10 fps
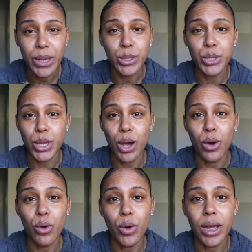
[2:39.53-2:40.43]

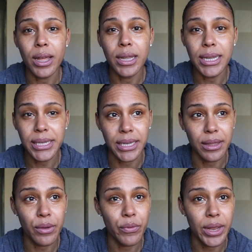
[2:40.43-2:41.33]
So
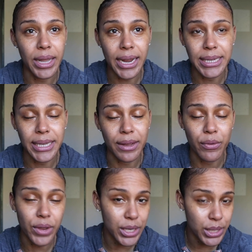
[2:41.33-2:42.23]
listen, like I said, it
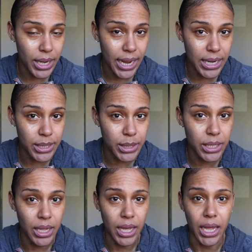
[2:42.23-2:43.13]
finished
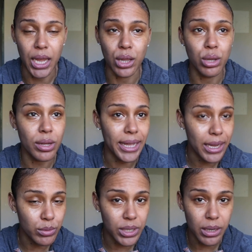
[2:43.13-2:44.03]
nice. It looked like
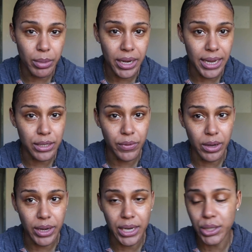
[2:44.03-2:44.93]
it was going to be a nice
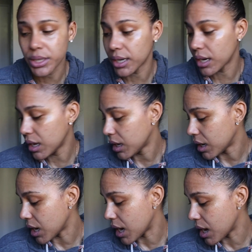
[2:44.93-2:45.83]
foundation,
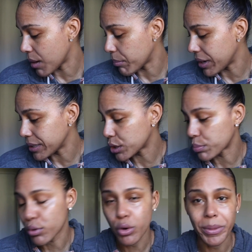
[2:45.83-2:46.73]
but it
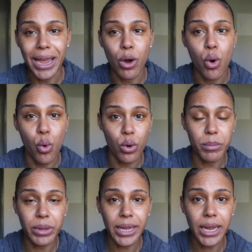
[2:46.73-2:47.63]
just broke me out
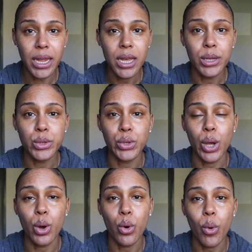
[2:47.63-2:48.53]
horribly.
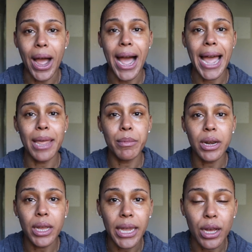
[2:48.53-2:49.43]
So I am
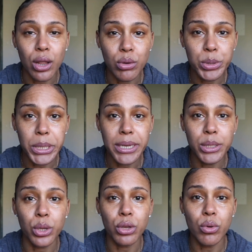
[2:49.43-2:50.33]
going to get close in
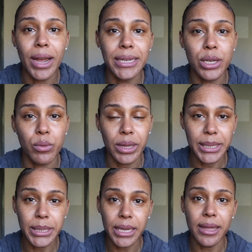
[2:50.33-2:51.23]
so you guys can
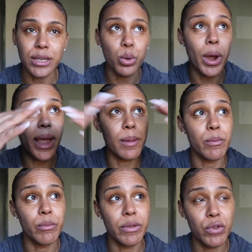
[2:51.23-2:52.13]
really see. That's why
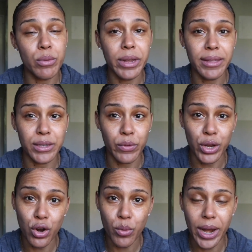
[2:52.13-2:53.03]
I'm filming this
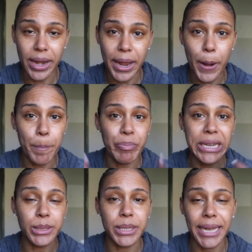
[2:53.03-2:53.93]
video right now,
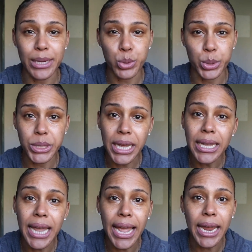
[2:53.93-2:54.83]
and just natural
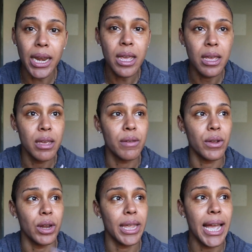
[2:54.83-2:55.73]
sunlight,
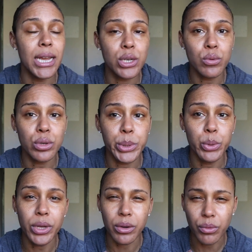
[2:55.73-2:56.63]
very casual, so
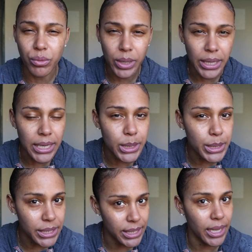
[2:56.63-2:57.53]
you can really
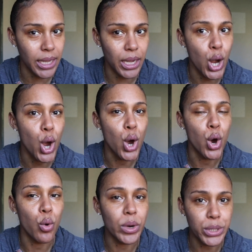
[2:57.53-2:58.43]
see
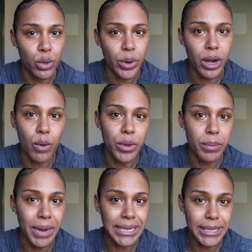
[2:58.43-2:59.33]
what's going on
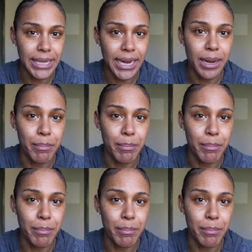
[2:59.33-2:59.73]
with my skin.